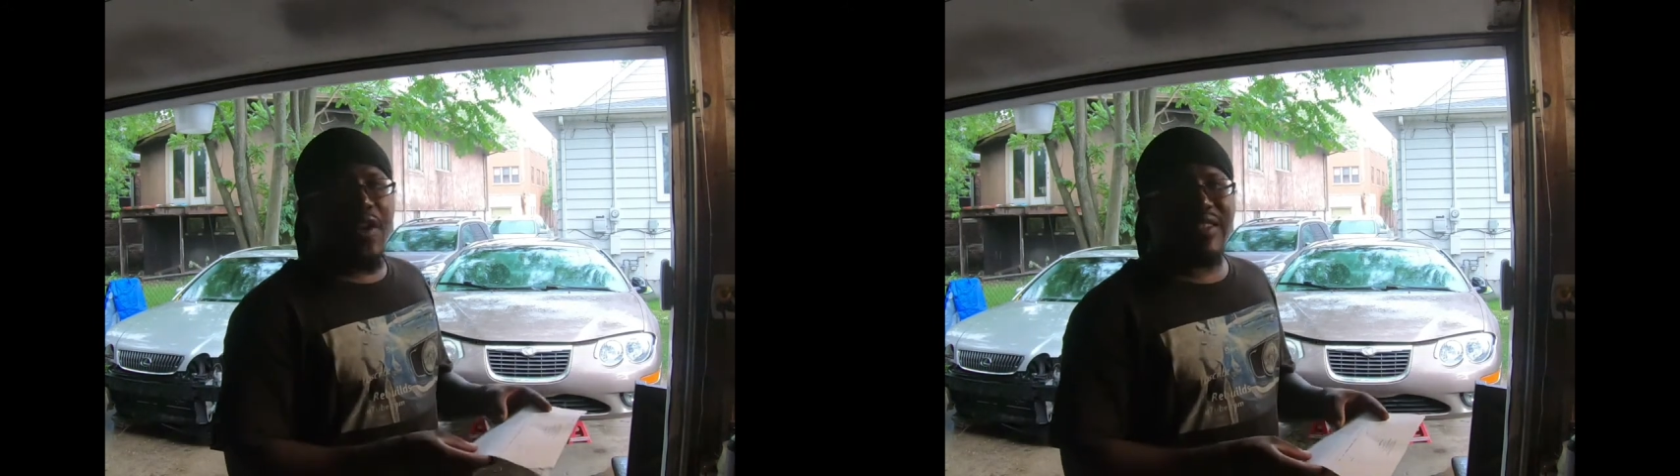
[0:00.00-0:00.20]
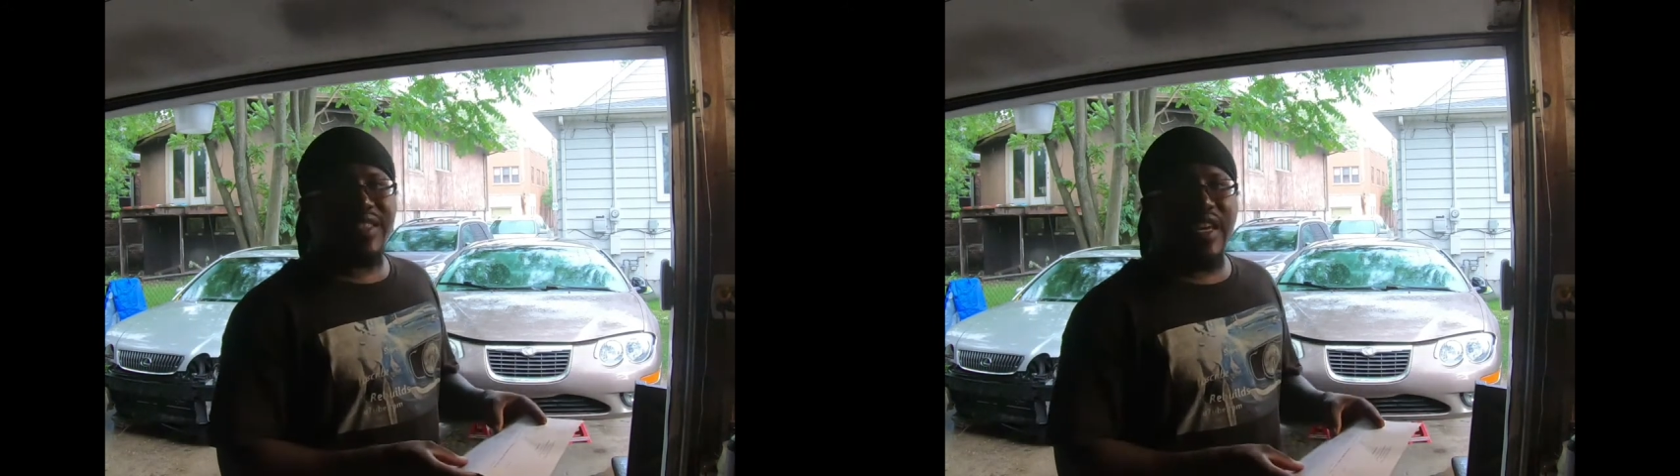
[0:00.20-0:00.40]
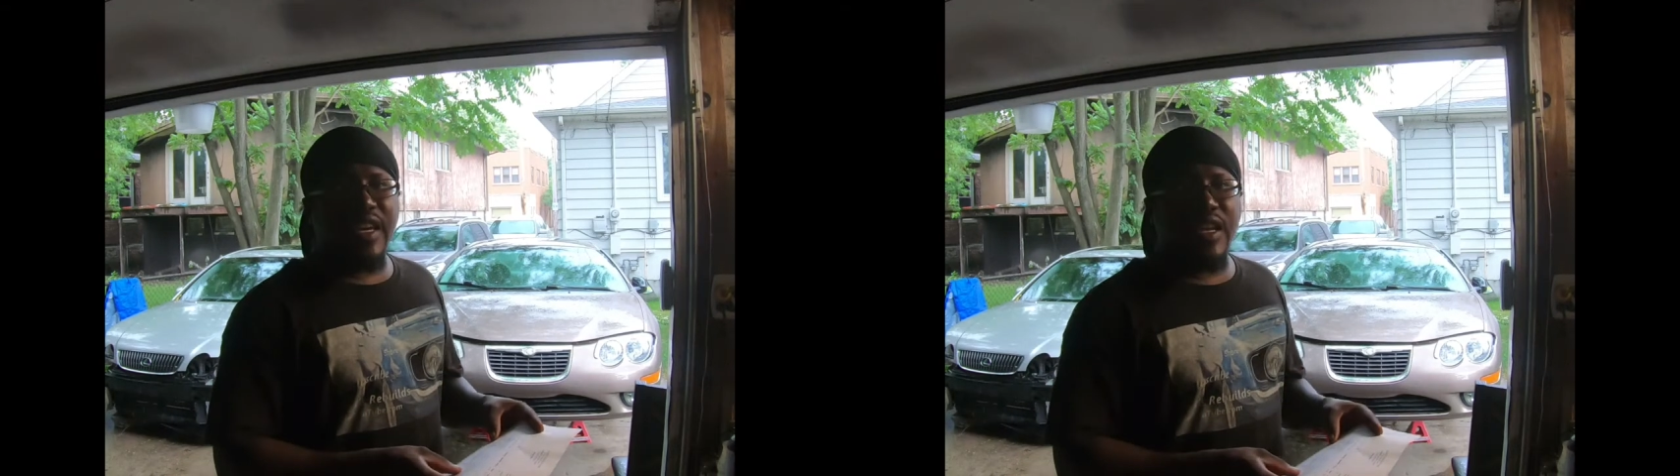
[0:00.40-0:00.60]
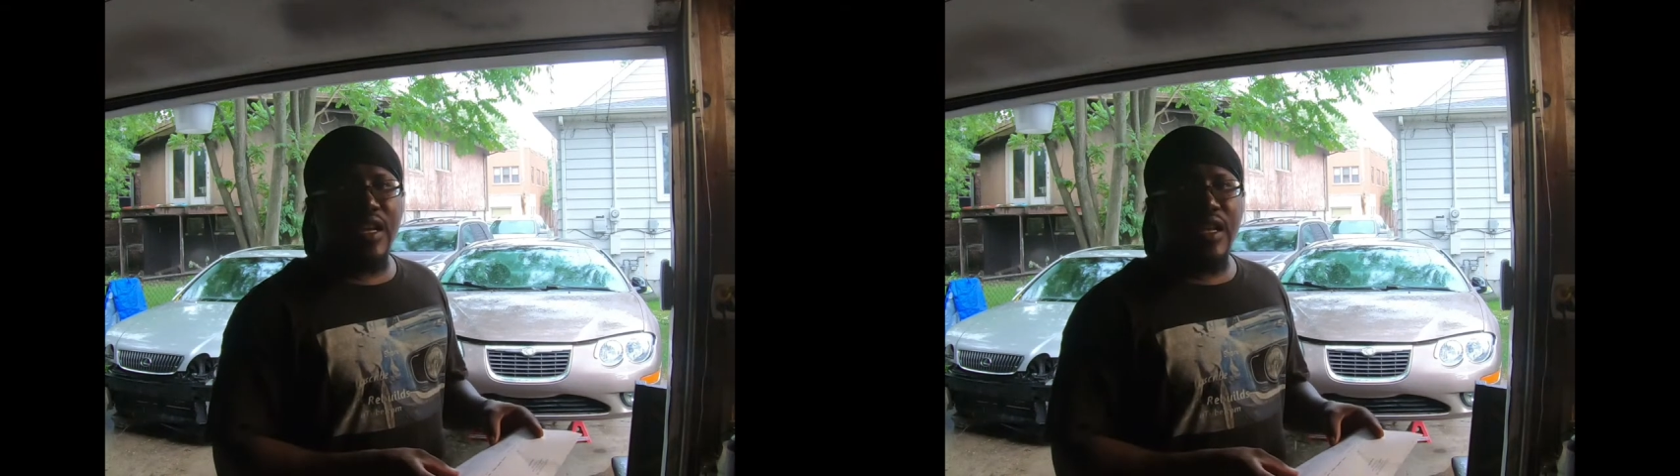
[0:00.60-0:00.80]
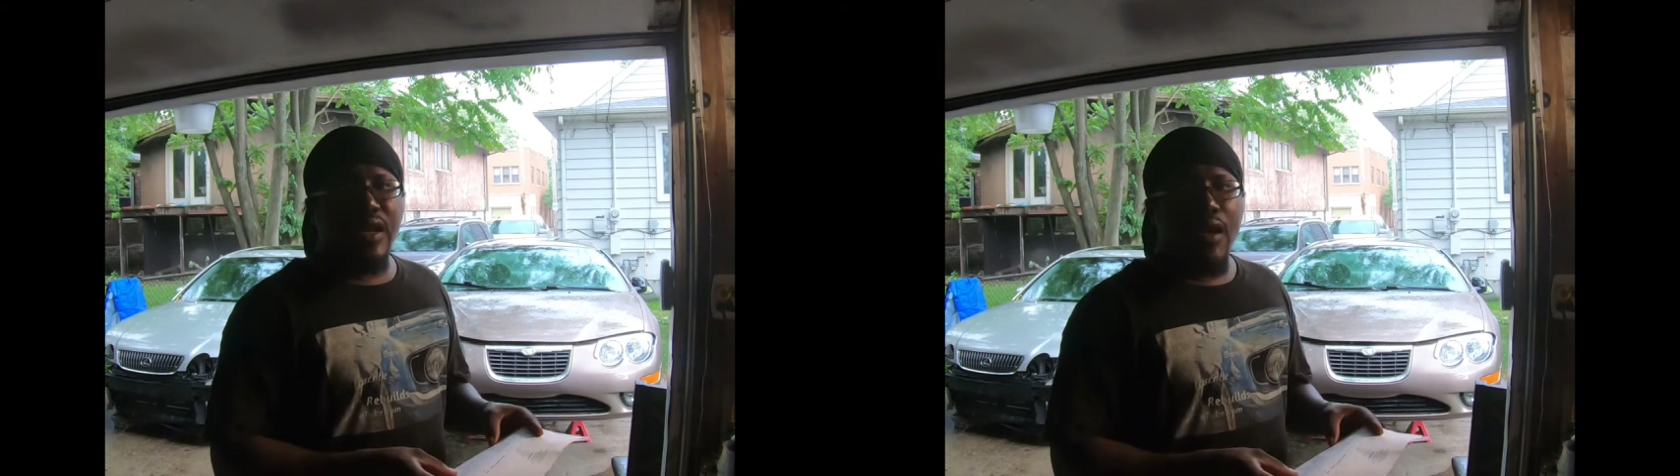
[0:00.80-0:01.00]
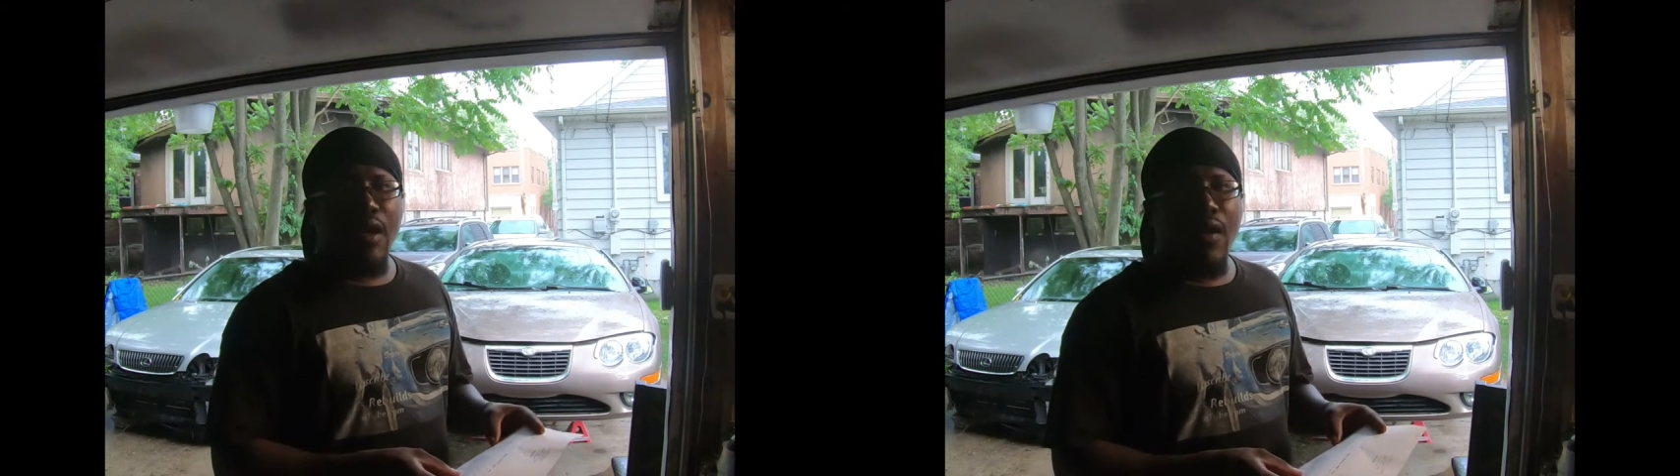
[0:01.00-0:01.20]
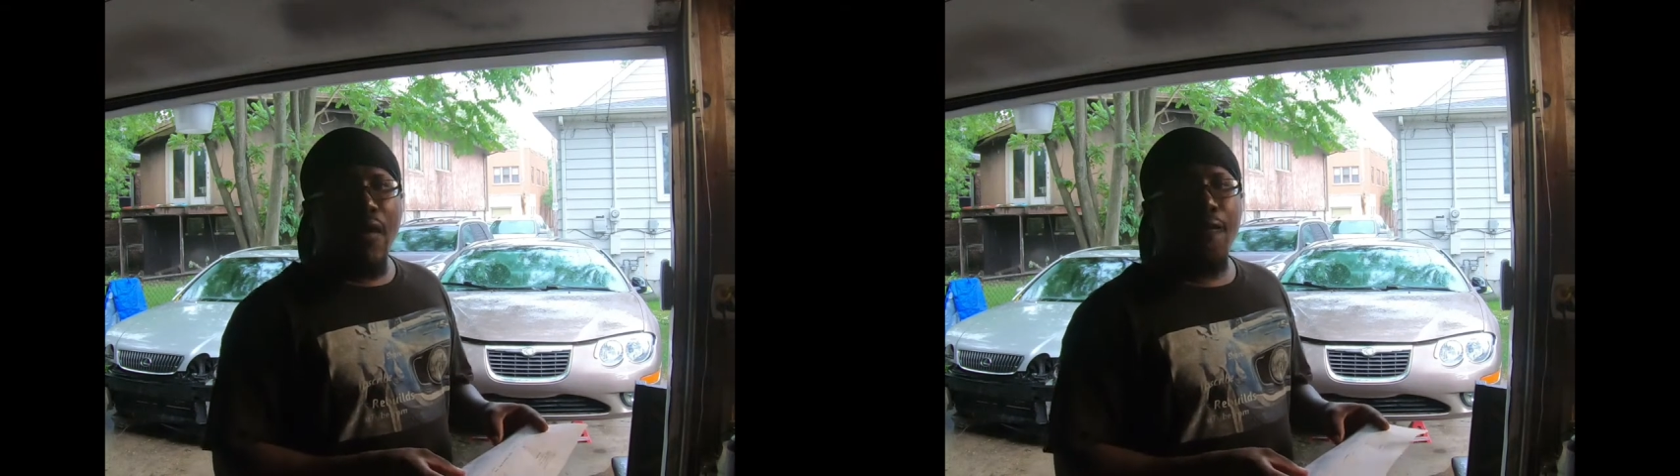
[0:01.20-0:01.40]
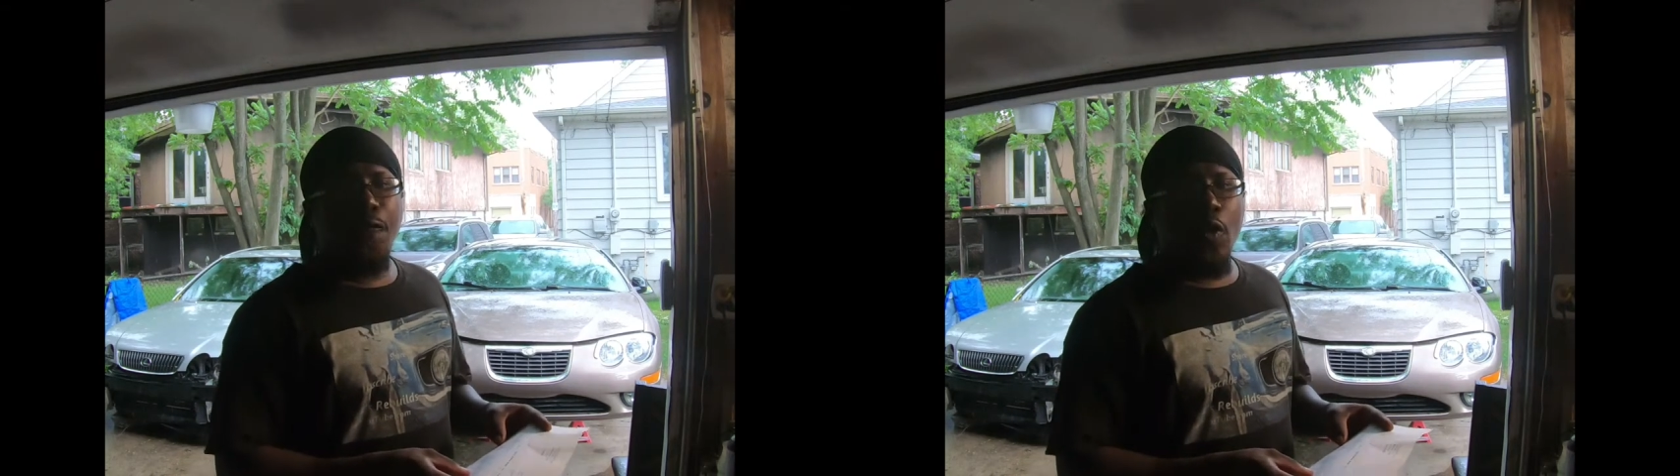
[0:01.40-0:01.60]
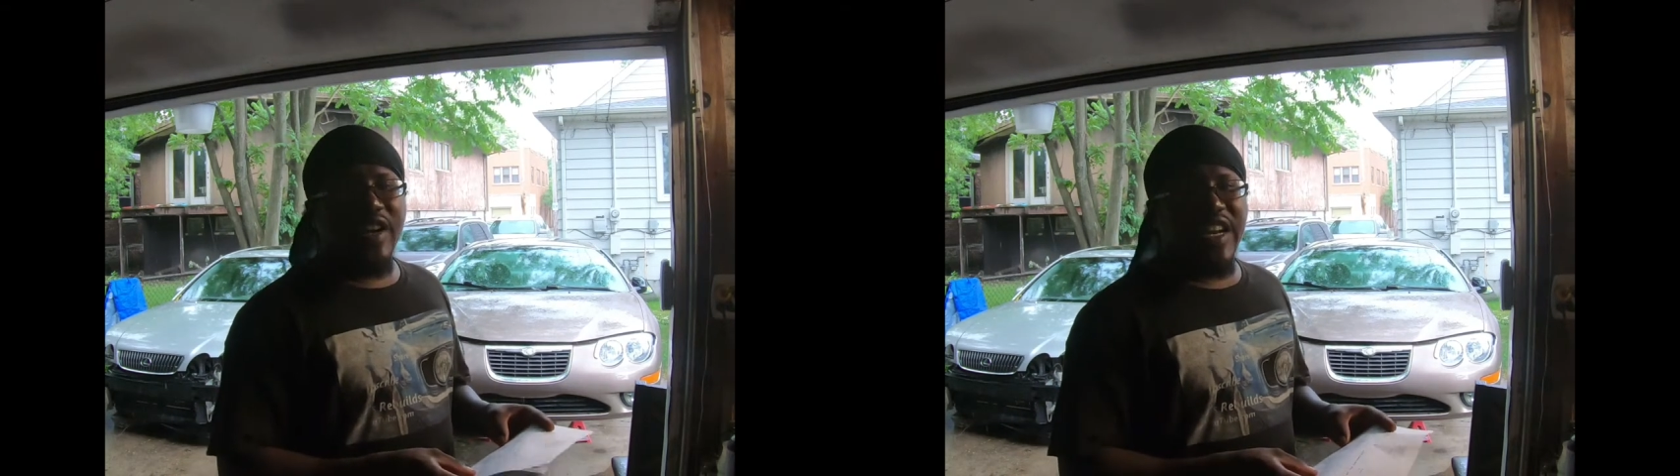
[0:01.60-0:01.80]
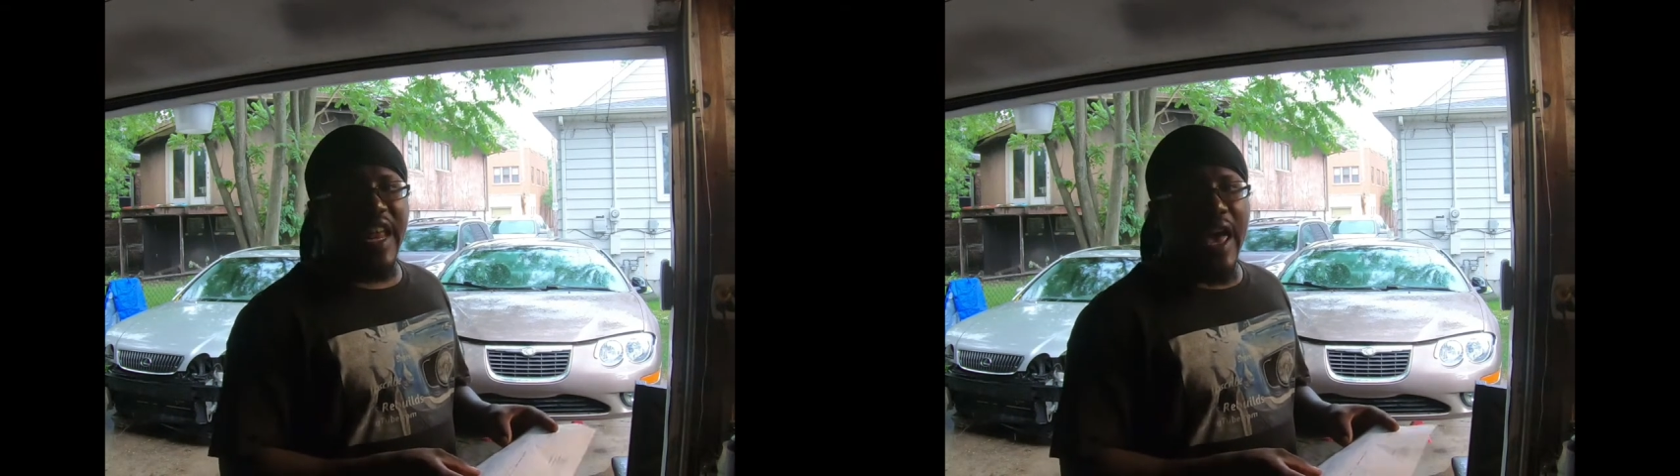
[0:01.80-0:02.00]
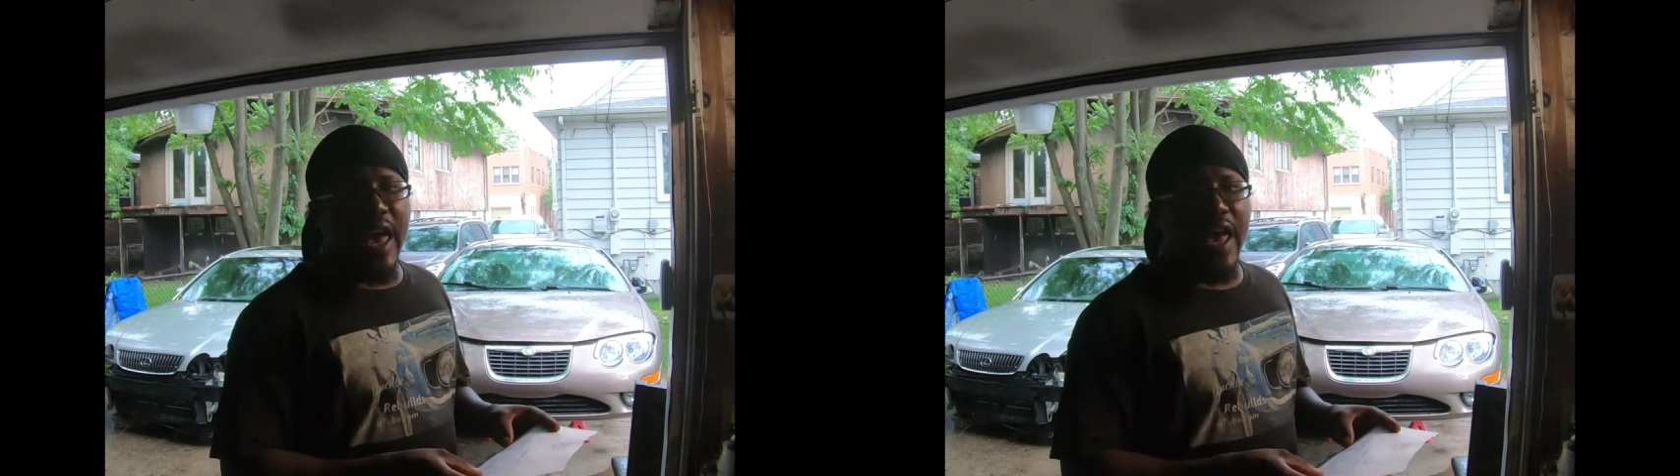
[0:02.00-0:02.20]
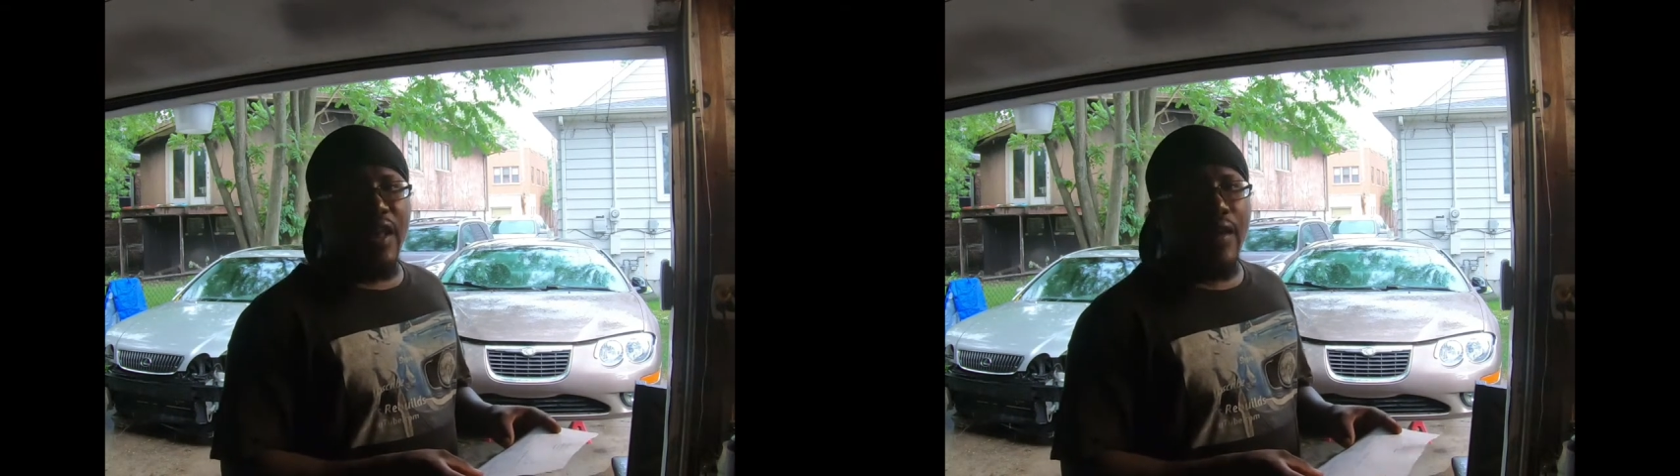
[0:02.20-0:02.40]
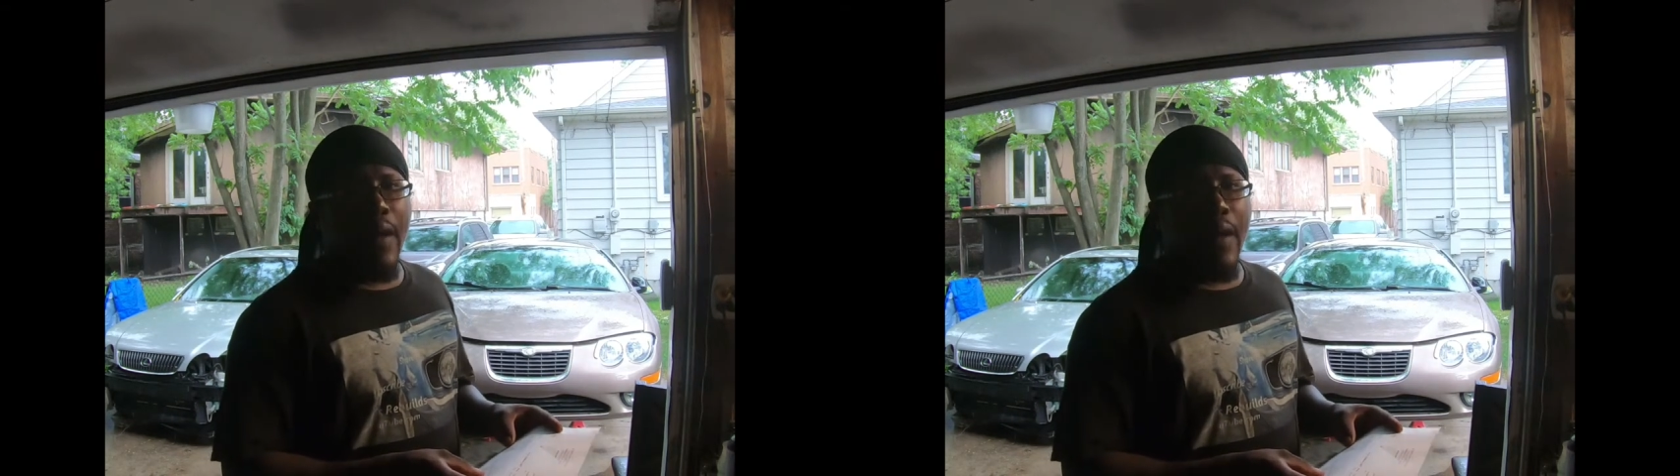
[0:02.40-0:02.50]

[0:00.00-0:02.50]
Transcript: $15.49